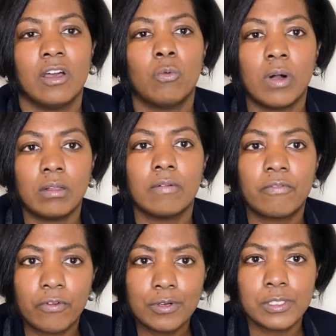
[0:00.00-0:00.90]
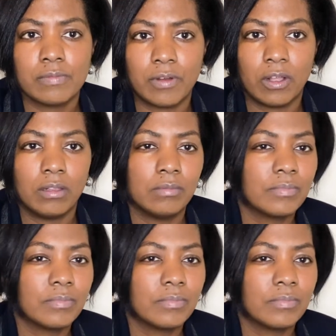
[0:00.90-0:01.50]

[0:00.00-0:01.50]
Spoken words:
Well, first of all,